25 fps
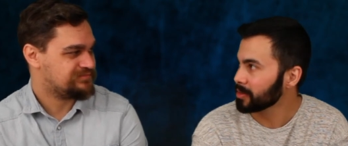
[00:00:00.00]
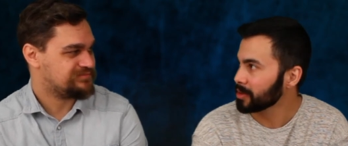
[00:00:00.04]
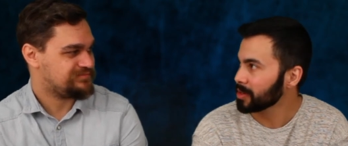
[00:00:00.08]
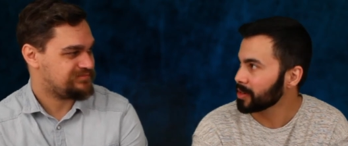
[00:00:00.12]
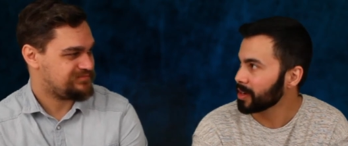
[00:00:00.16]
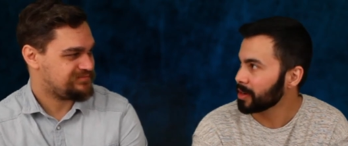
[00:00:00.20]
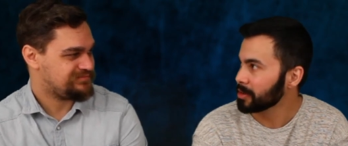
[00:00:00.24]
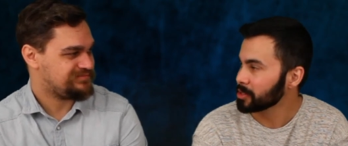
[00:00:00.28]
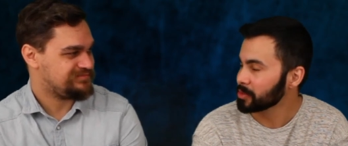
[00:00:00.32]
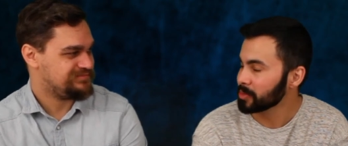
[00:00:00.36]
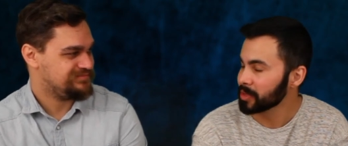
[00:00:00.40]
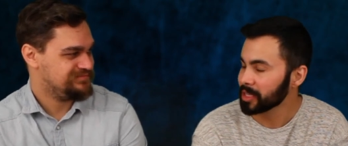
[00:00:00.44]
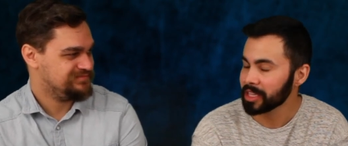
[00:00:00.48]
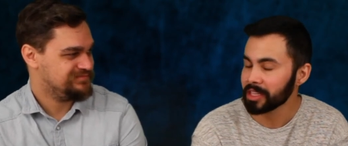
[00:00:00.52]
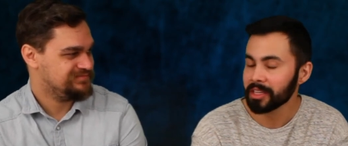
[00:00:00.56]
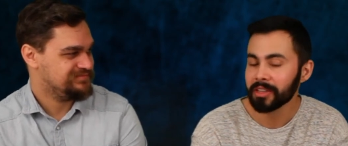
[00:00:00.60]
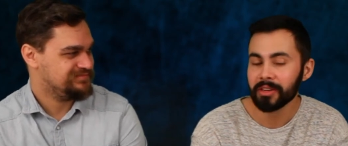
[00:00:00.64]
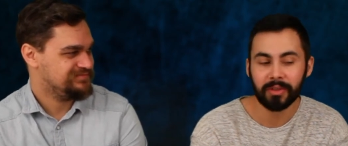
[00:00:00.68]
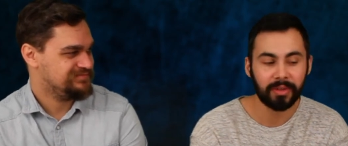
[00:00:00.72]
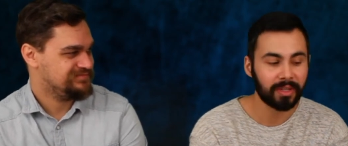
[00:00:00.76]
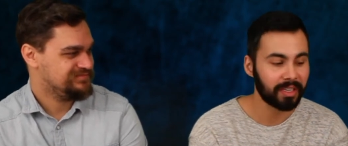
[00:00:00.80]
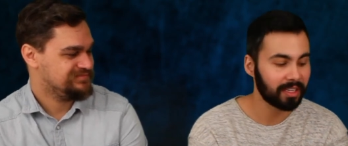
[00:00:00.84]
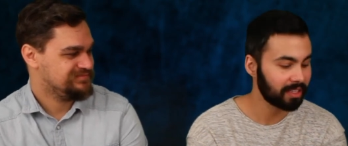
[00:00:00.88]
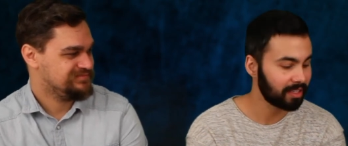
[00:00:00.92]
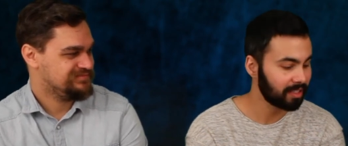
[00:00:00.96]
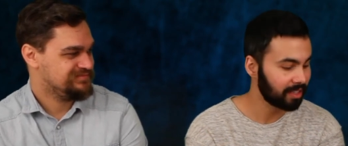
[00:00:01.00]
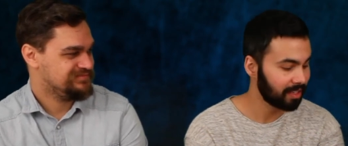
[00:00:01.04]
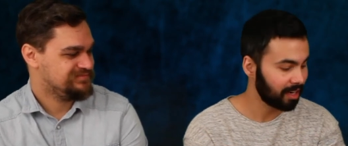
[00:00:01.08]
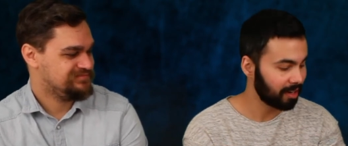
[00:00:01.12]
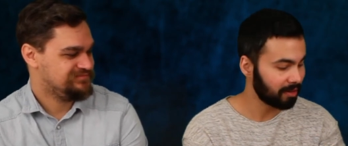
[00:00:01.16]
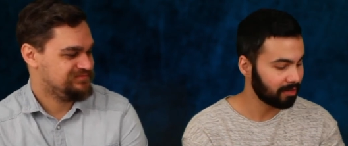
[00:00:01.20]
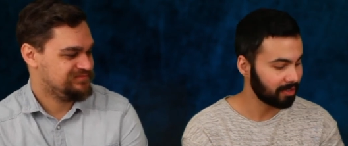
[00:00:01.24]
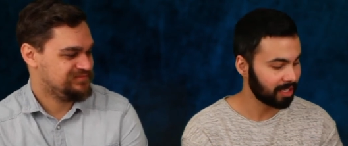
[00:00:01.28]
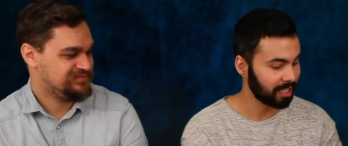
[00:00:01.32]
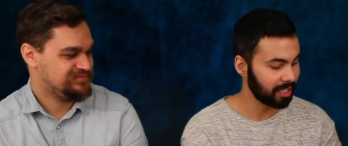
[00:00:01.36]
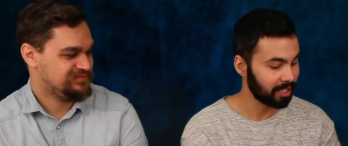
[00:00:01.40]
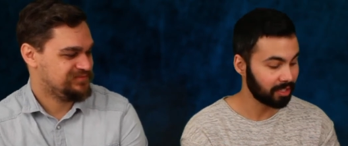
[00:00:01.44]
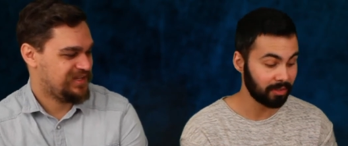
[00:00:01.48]
Speaker 1: we were, I was with you, and I
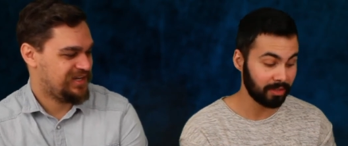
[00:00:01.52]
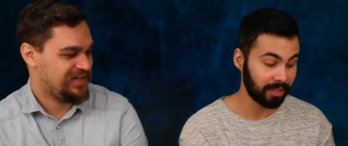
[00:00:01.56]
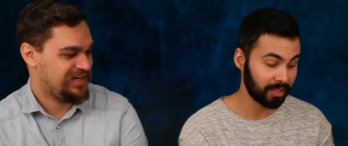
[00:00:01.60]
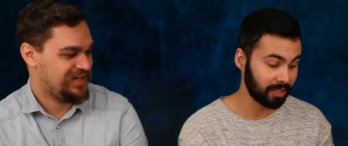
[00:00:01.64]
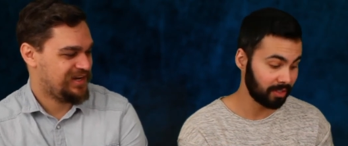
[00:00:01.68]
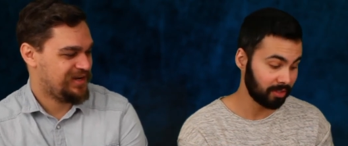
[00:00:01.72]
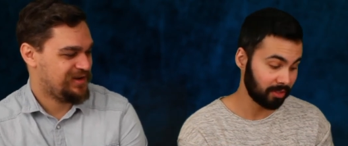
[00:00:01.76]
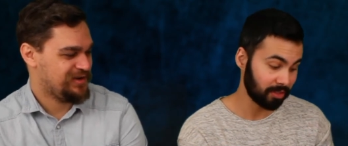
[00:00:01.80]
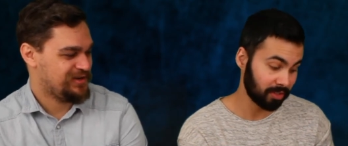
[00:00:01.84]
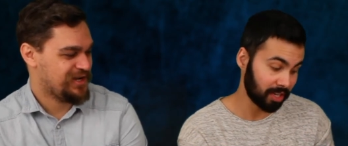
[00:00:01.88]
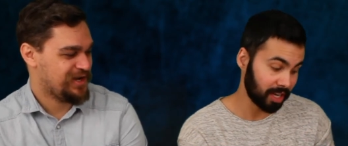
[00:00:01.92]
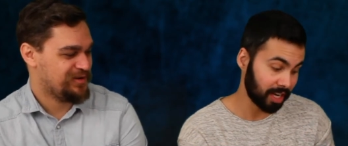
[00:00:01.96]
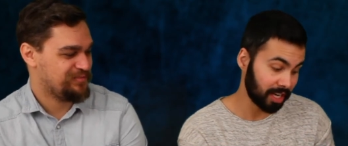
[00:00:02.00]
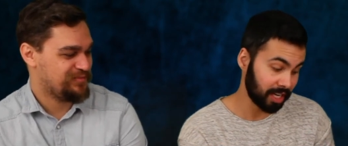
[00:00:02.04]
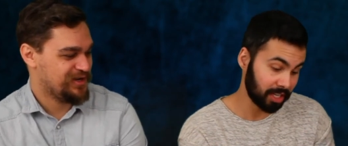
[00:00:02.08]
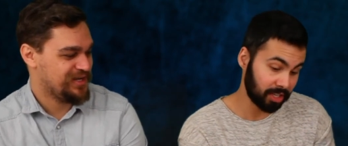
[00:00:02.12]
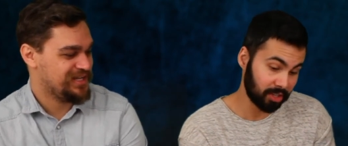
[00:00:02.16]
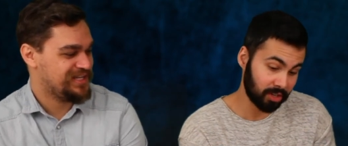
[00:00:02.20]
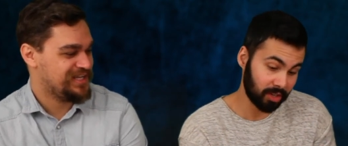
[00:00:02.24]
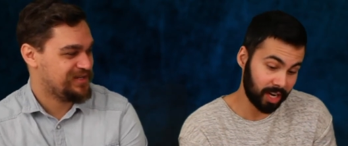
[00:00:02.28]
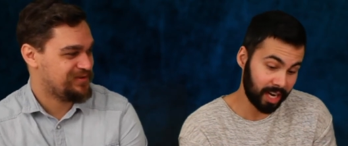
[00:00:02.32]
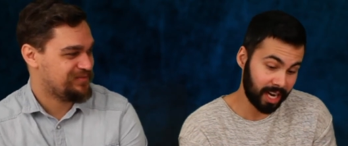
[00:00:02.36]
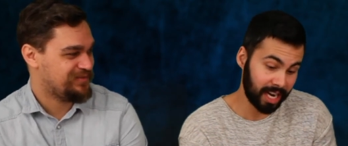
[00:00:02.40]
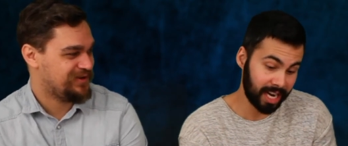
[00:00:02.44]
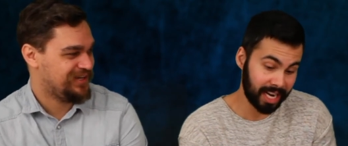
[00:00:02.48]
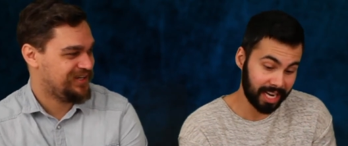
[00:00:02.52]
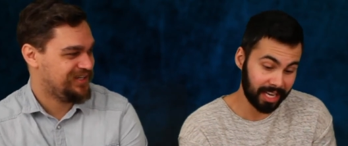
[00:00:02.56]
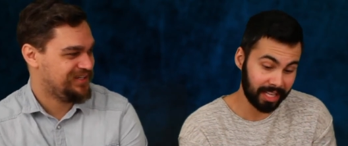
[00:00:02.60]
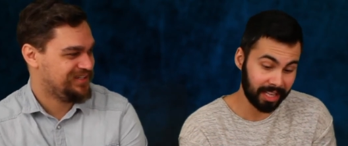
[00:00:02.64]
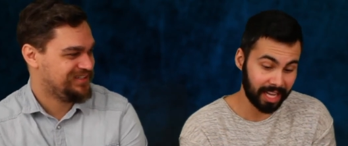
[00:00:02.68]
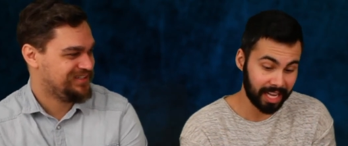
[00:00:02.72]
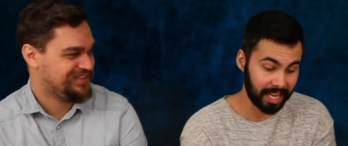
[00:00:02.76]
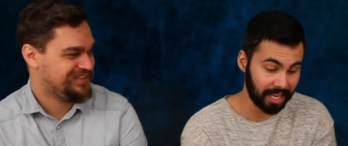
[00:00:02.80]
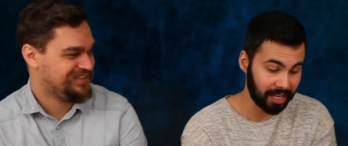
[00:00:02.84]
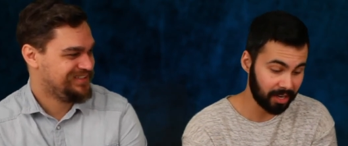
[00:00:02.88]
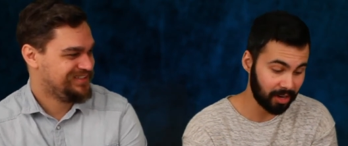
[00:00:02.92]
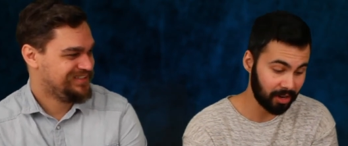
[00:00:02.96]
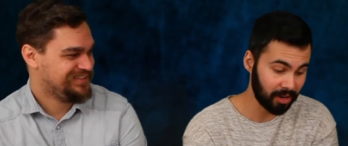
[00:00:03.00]
was like, "You and I got breaking try,
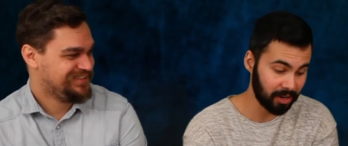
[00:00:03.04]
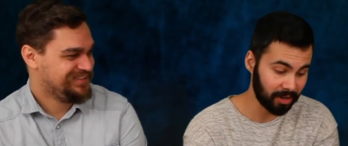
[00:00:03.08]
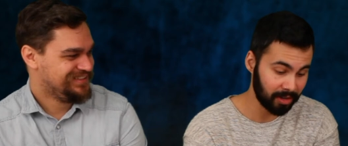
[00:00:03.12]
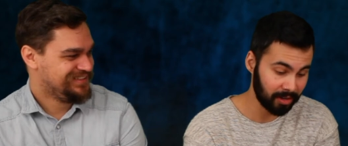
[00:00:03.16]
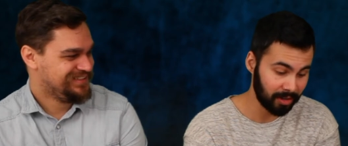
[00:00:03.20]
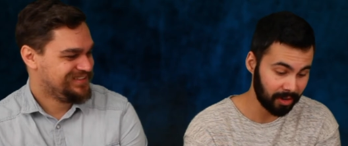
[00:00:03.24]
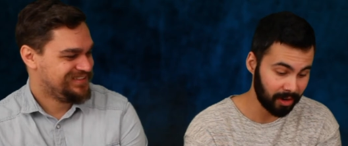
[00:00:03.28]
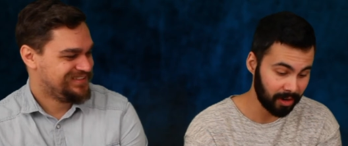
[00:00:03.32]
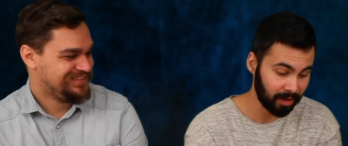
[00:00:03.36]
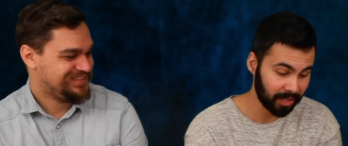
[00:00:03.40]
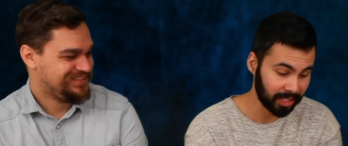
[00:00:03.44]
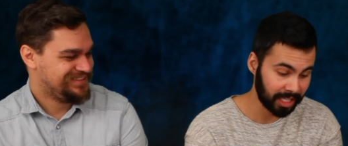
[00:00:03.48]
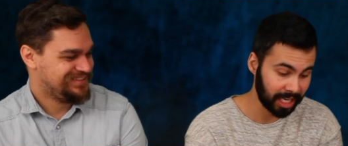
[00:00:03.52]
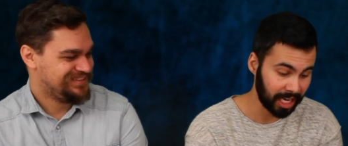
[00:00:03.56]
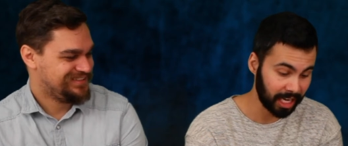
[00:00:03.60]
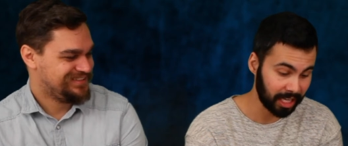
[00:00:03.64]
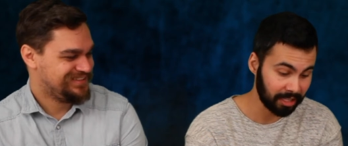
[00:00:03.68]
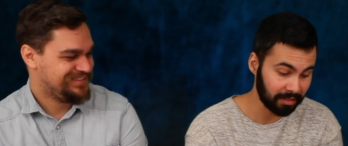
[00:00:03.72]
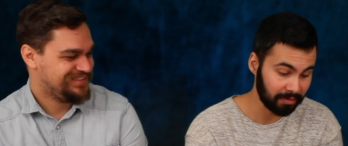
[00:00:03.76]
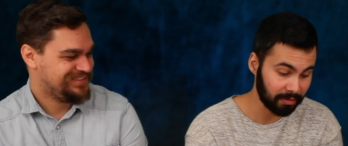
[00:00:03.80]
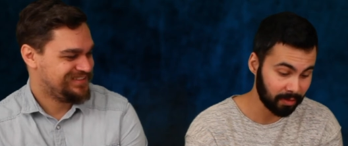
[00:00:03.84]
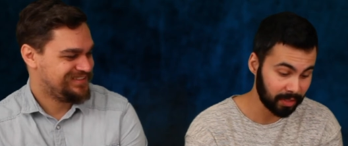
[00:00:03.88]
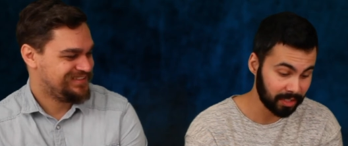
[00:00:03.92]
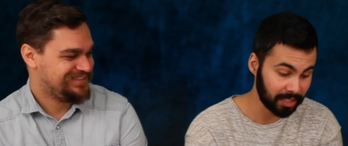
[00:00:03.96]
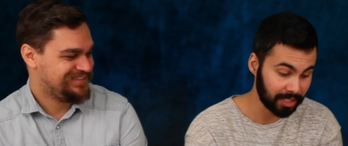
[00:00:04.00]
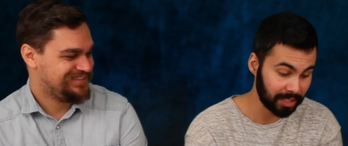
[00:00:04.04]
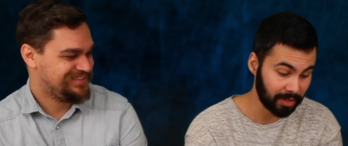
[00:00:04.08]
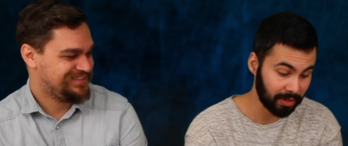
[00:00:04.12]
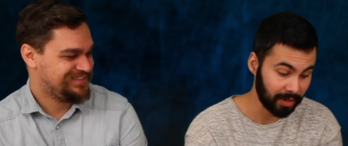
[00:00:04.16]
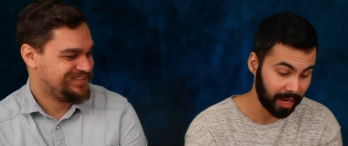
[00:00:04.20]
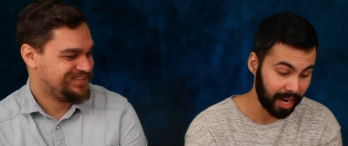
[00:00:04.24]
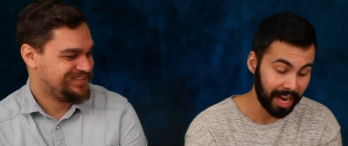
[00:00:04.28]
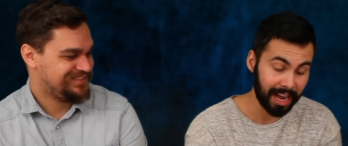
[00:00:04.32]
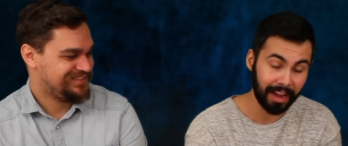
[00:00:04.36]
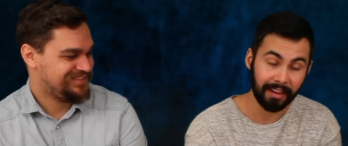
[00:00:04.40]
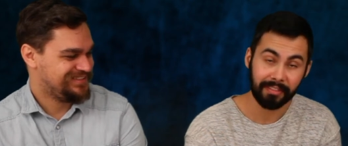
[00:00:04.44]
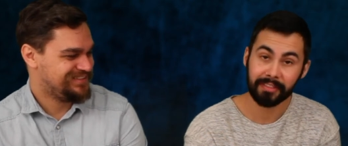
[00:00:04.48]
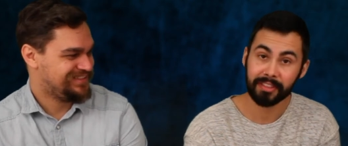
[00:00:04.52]
like our, our, California
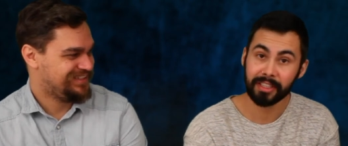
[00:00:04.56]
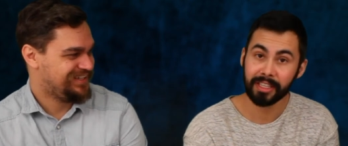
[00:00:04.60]
craft."